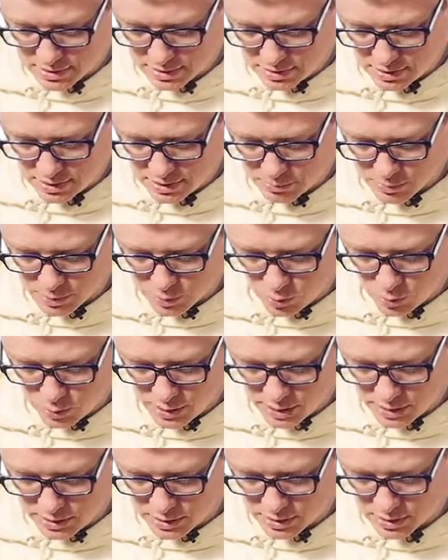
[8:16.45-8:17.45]
times
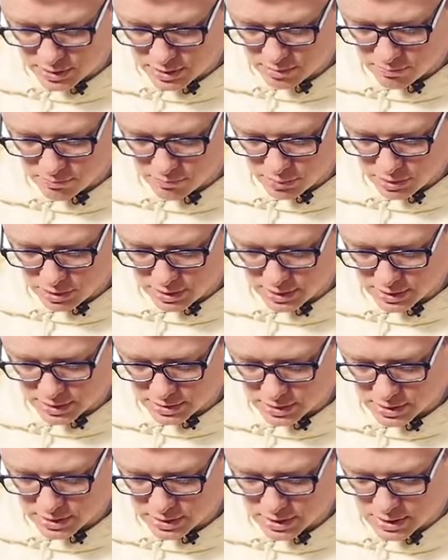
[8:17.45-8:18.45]
1
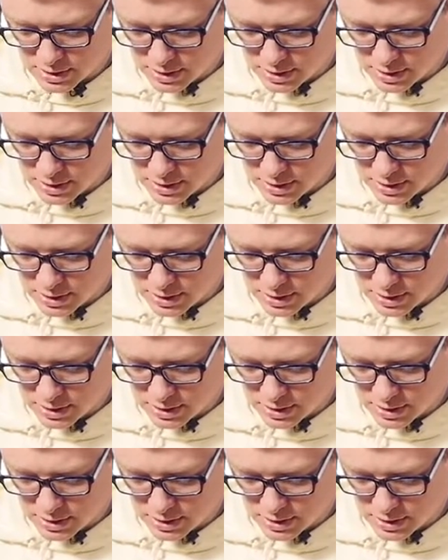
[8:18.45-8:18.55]
plus